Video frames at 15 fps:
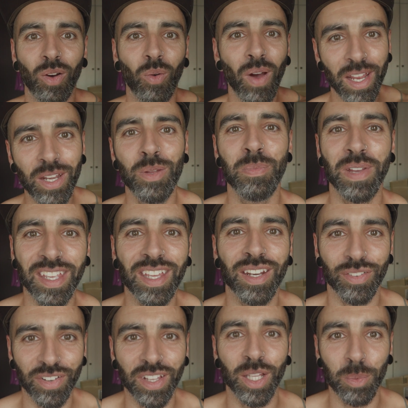Why do you make it
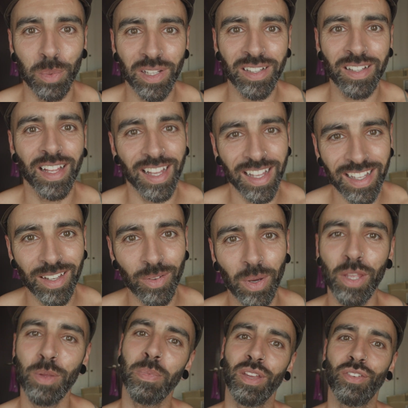available? Huh? Why
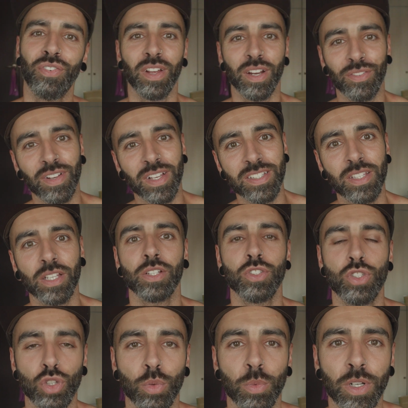do you make fun of us, the
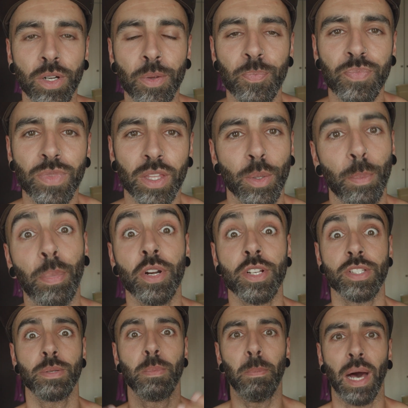consumer, the
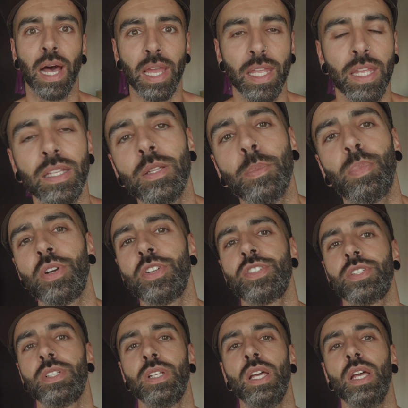person buying, the
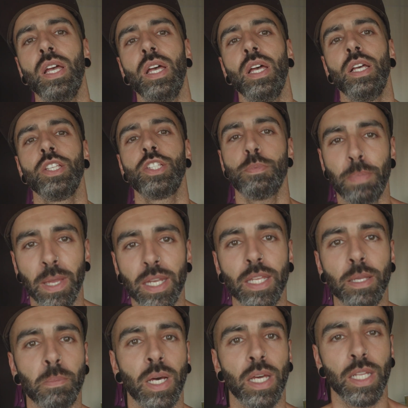person
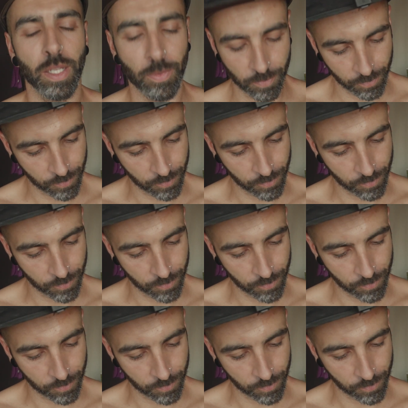spending money?